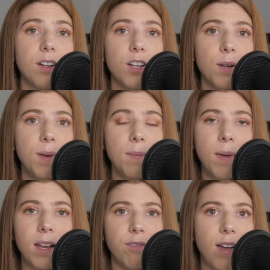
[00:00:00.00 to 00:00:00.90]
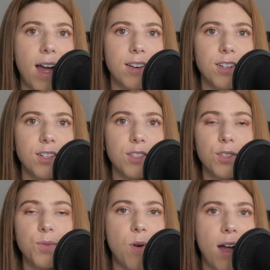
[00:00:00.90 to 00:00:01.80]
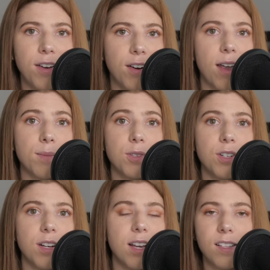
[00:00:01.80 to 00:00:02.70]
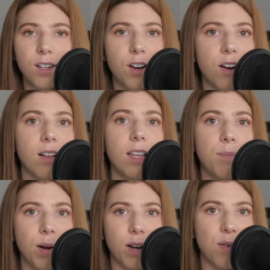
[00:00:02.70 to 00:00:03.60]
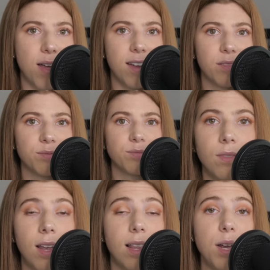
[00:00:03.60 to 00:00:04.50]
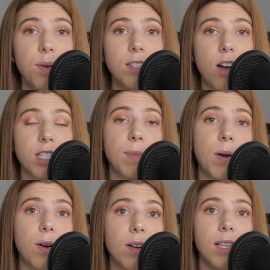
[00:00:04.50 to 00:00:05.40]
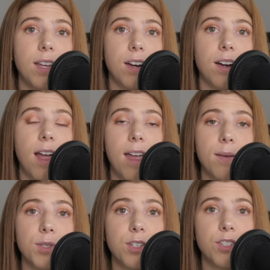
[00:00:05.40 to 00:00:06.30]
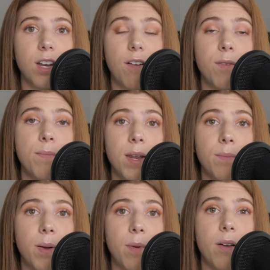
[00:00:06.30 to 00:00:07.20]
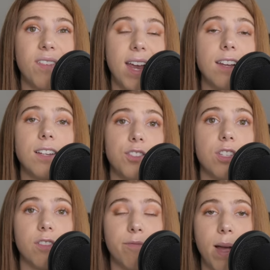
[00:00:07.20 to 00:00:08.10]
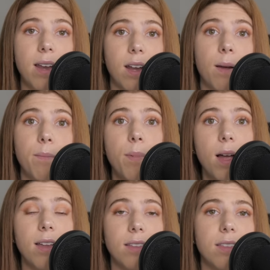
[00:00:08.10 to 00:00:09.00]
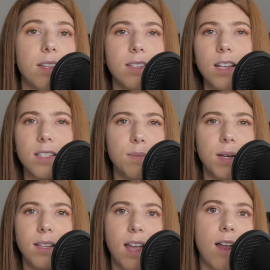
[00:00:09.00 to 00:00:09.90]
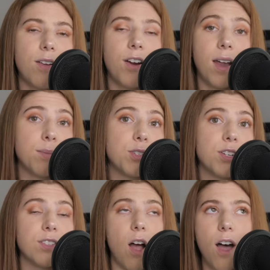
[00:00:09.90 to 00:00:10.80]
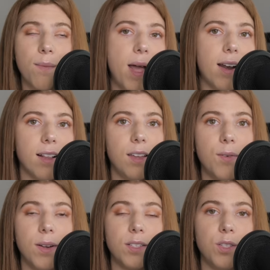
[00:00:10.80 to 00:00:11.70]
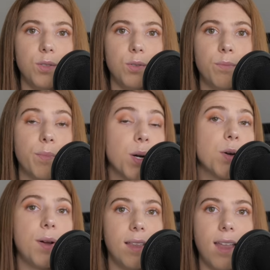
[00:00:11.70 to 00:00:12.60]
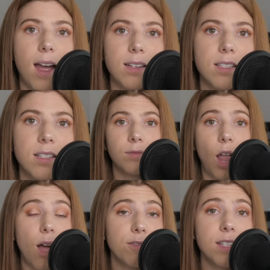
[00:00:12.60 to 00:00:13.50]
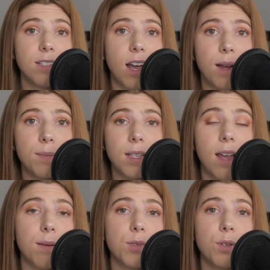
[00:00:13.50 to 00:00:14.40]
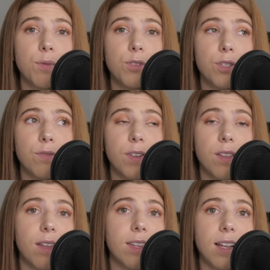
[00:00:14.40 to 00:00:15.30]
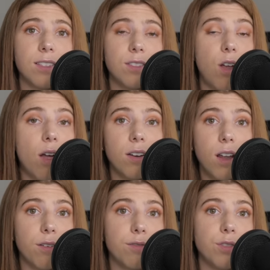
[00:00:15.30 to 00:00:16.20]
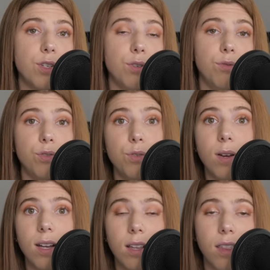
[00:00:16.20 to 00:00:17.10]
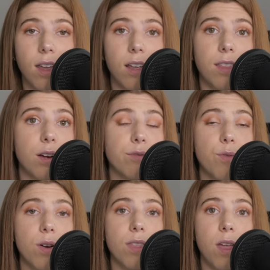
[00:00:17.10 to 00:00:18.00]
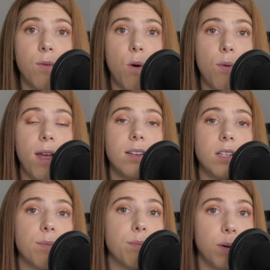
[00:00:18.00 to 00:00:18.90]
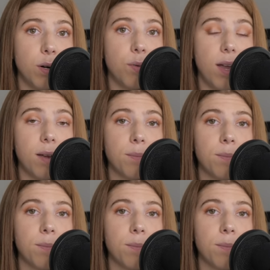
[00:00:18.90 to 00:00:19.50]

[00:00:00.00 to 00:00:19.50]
there could be many factors to why your hamster isn't currently burrowing. Like we talked about earlier, a hamster should have a minimum of 8 inches of bedding, but this doesn't mean that your hamster is automatically going to burrow in that. Oftentimes, a hamster will just feel that that's not enough to do anything, therefore they won't end up burrowing.